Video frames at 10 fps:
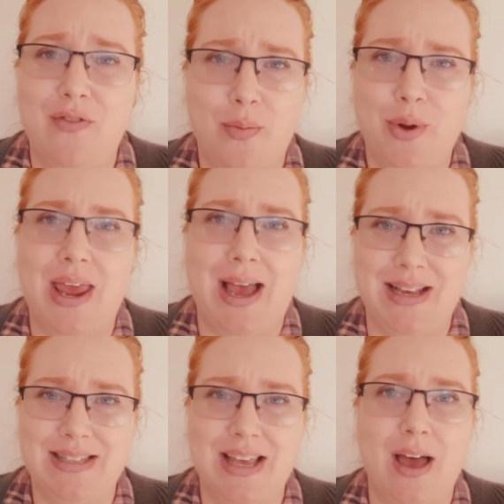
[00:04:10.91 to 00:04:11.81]
Everybody
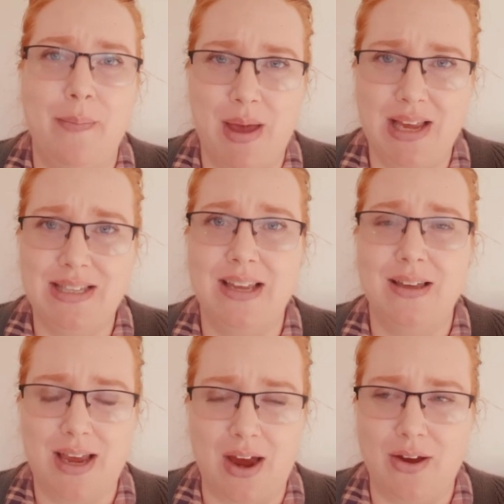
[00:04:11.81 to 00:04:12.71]
has that
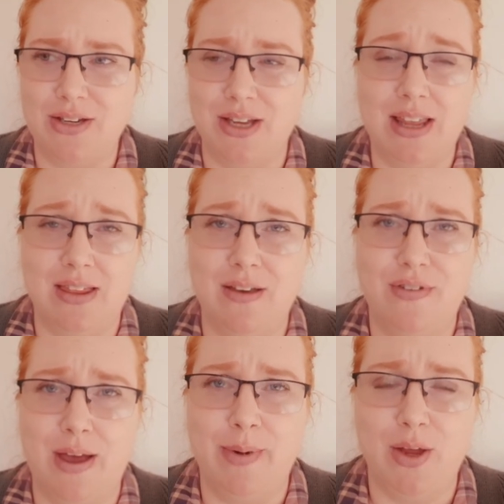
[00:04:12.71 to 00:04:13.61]
amazing character in their
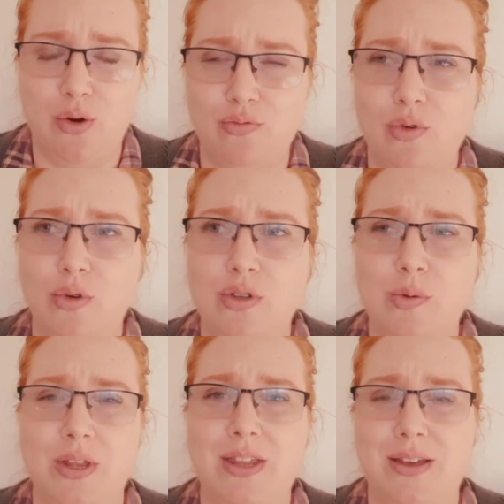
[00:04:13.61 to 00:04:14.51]
family who rules
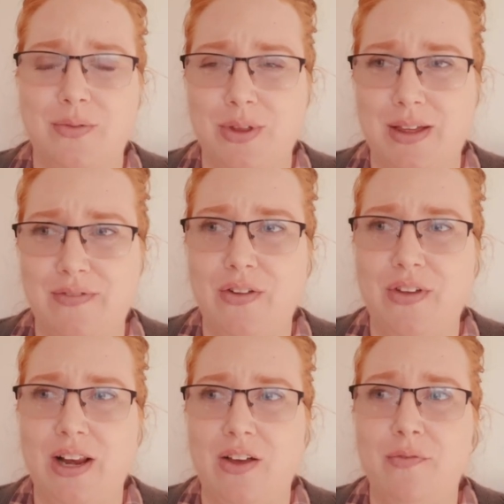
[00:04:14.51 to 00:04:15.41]
with a
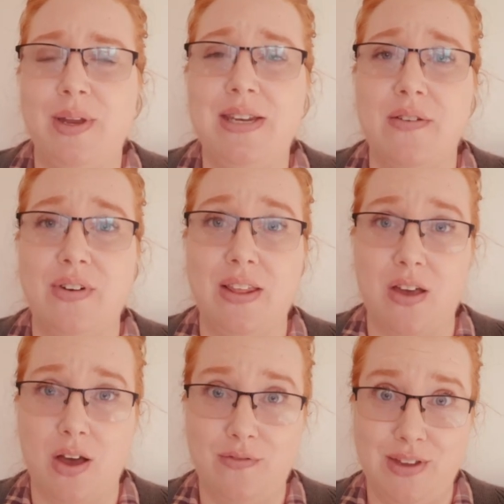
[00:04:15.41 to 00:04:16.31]
velvet glove, but definitely
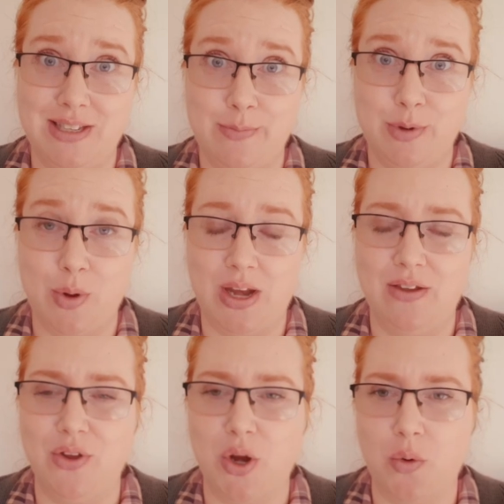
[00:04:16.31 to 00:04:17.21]
the iron fist in between,
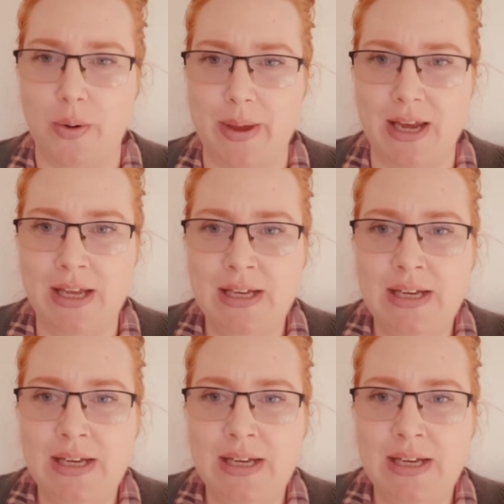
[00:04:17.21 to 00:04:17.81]
if you know what I mean.